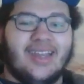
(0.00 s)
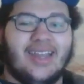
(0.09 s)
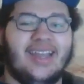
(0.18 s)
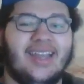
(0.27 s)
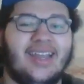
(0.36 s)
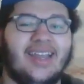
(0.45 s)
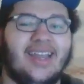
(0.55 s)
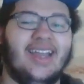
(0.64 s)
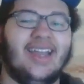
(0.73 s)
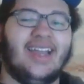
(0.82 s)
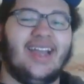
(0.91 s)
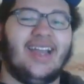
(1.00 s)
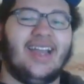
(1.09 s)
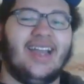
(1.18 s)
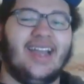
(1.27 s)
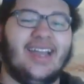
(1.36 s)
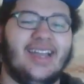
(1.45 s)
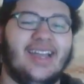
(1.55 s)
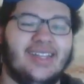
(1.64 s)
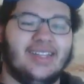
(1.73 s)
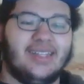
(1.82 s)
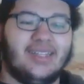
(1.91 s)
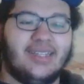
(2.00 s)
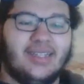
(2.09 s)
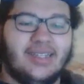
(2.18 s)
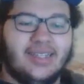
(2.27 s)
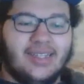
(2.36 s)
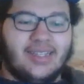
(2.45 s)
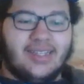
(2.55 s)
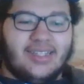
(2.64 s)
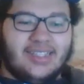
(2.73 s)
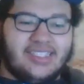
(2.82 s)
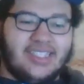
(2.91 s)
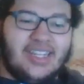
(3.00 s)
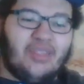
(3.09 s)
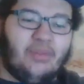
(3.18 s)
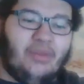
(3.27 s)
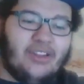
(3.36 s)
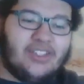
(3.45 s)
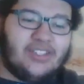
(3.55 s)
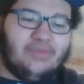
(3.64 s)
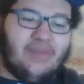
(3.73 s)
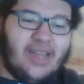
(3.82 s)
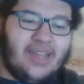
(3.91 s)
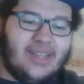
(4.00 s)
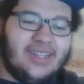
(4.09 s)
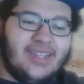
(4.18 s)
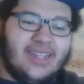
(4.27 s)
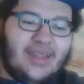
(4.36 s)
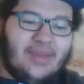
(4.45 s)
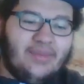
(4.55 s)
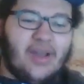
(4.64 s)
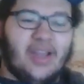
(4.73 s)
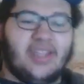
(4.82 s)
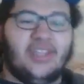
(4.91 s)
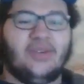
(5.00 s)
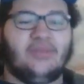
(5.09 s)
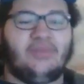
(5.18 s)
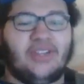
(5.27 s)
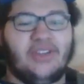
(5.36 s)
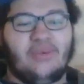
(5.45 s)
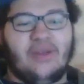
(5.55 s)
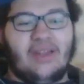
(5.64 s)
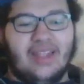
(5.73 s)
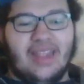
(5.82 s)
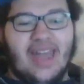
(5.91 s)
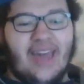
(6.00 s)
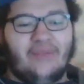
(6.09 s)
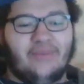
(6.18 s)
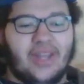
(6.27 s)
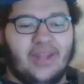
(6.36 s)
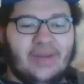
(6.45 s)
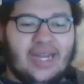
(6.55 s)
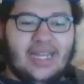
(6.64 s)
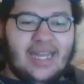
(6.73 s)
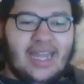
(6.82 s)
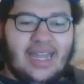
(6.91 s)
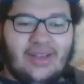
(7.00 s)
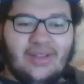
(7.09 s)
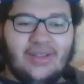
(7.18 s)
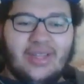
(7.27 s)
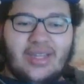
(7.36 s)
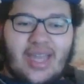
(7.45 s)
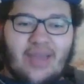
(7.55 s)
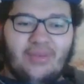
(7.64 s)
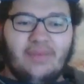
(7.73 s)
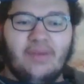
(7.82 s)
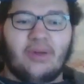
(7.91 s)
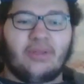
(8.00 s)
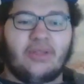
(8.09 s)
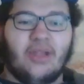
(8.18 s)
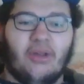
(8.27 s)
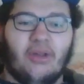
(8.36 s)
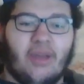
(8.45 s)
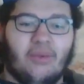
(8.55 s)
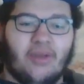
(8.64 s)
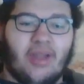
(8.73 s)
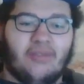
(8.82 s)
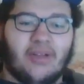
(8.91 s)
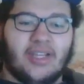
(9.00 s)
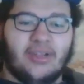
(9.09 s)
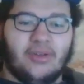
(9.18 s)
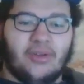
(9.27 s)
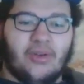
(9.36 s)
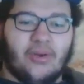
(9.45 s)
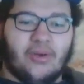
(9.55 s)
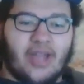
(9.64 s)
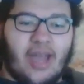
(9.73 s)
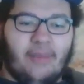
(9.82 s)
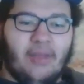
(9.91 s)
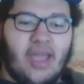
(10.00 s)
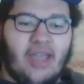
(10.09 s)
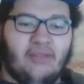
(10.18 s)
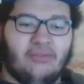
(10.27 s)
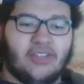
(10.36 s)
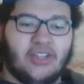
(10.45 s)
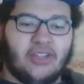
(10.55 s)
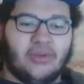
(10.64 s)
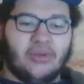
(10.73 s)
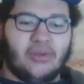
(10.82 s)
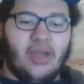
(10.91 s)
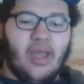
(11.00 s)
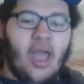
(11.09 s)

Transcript: Listen, nothing personal, bud, but you but you're worth a lot of money right now, and we both know that whatever Kilgore got planned for you.